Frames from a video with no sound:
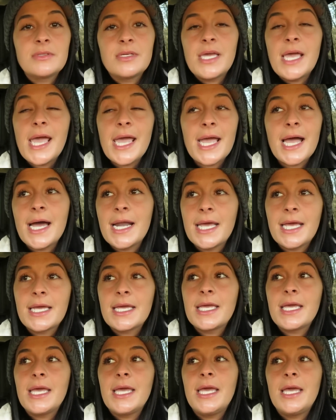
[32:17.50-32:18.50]

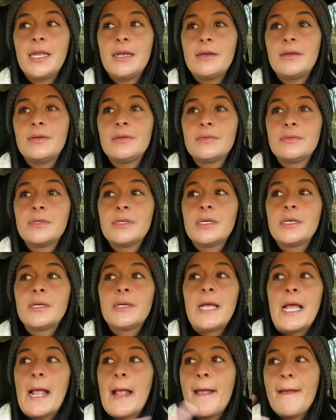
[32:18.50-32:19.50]
chaotic, and
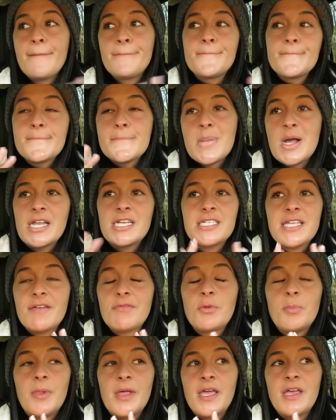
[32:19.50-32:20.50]
we just
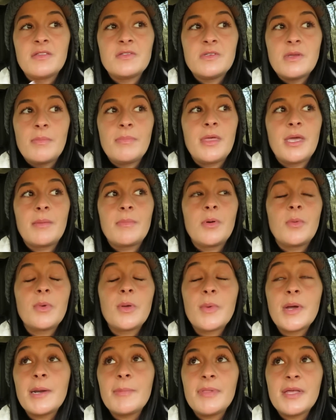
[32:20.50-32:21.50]
have to plan something. But
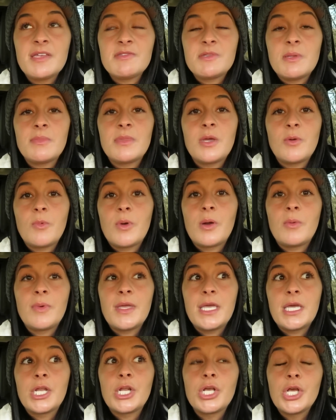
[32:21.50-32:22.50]
we want to plan something where
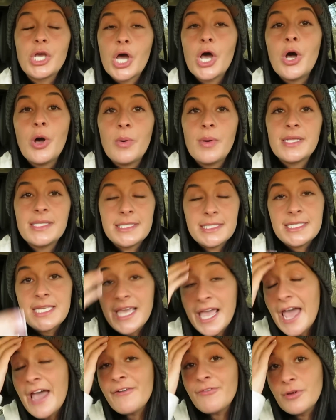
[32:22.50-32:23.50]
we can go and
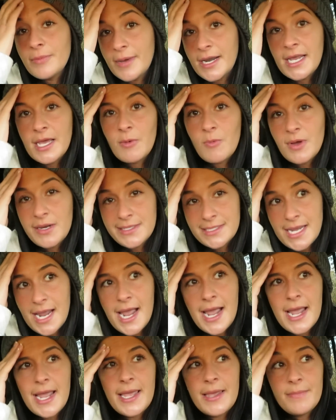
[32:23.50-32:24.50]
see everybody at one
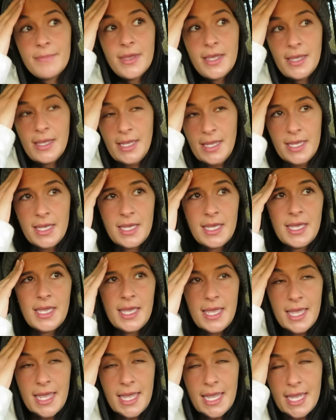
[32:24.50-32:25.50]
time,
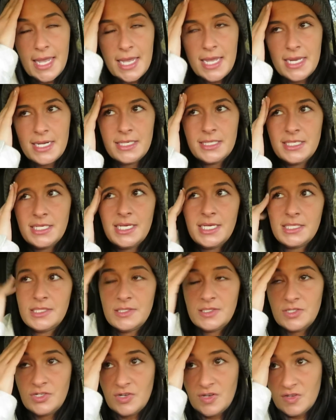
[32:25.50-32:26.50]
and
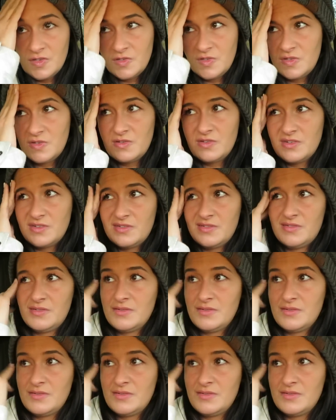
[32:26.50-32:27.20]
it's just